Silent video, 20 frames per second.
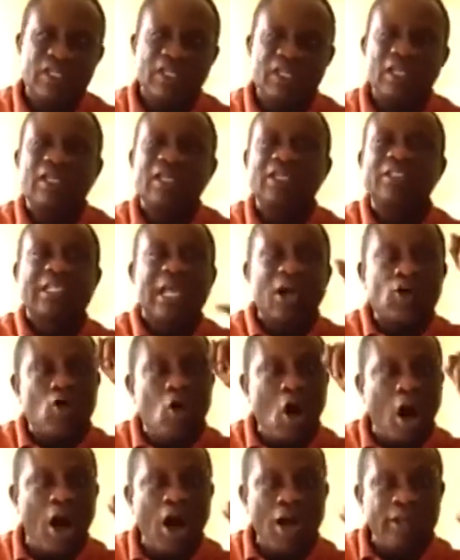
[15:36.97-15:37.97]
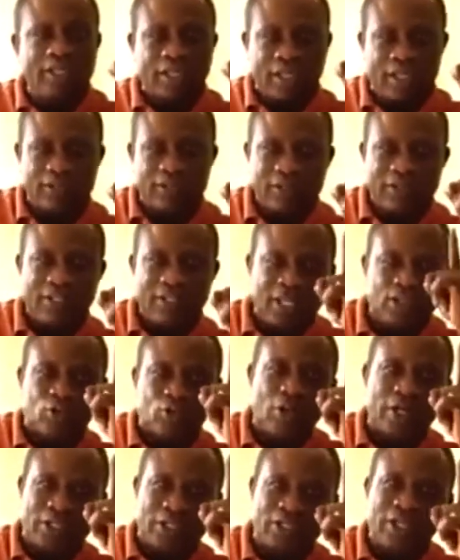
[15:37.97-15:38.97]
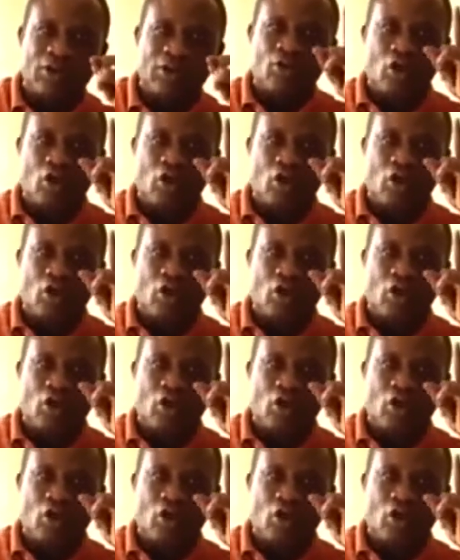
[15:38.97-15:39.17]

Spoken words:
He said, God, this is what he said.